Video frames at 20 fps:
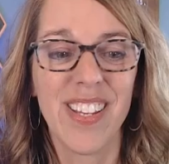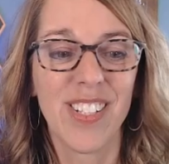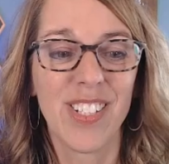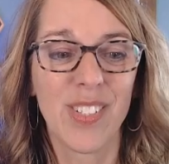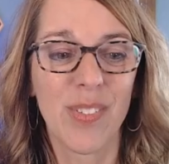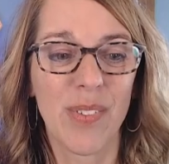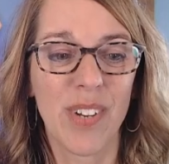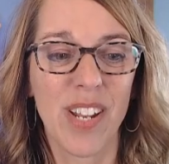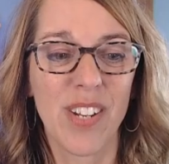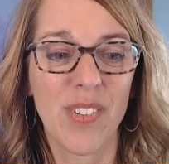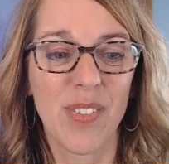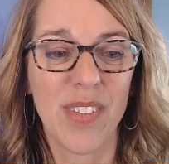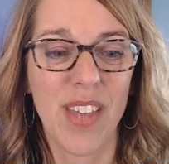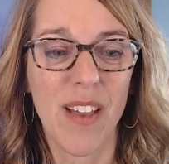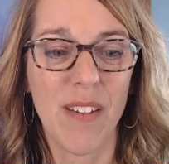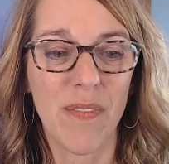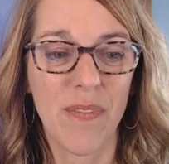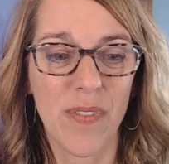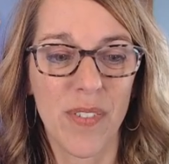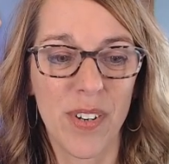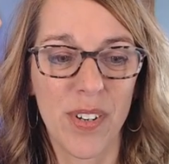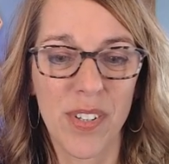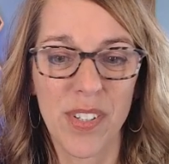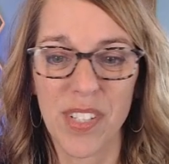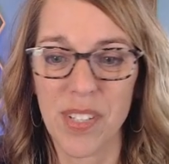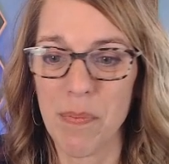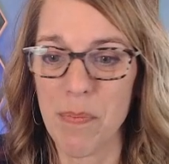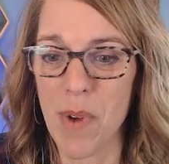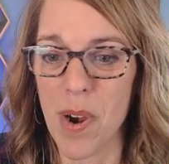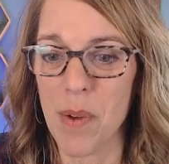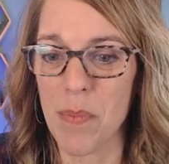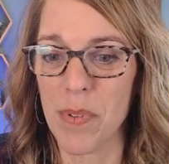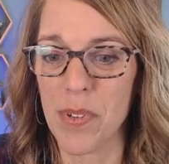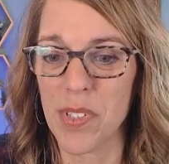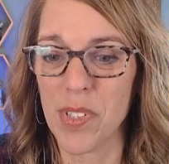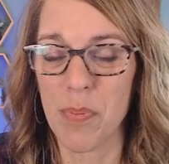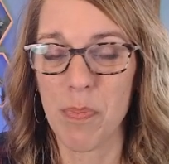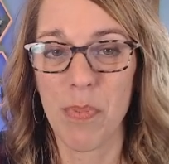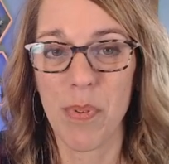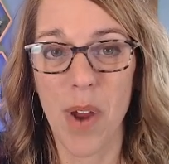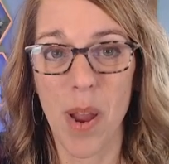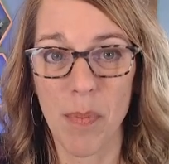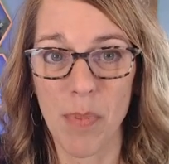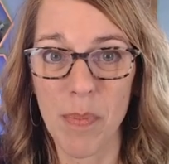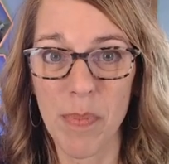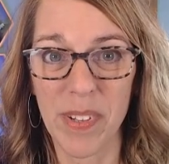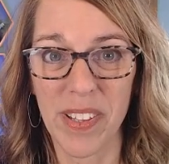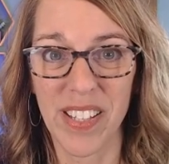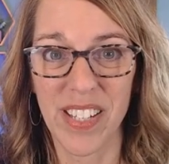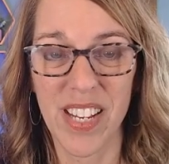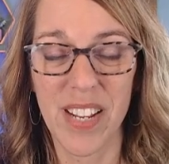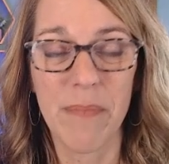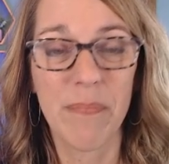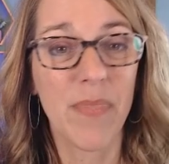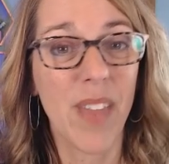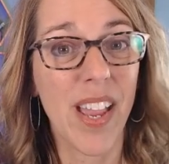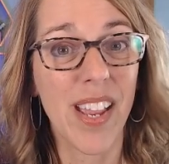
So when I do that first marble's probability,